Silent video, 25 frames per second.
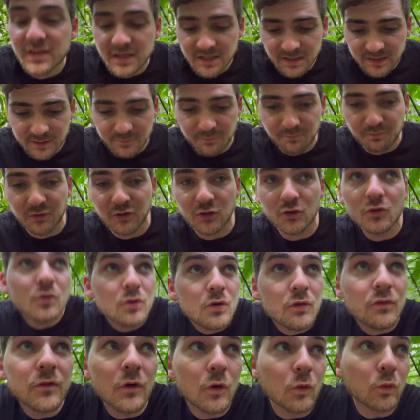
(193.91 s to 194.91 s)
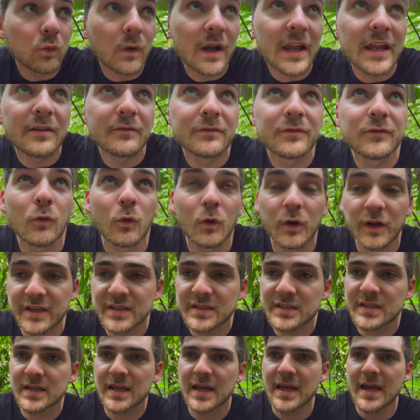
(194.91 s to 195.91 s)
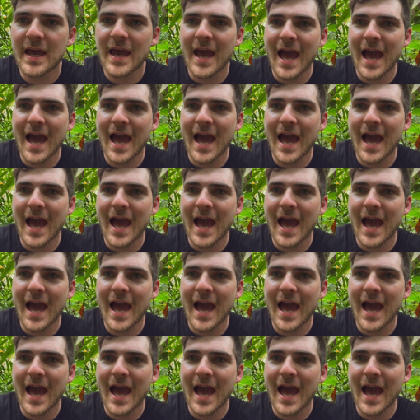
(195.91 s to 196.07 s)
this beautiful rainforest.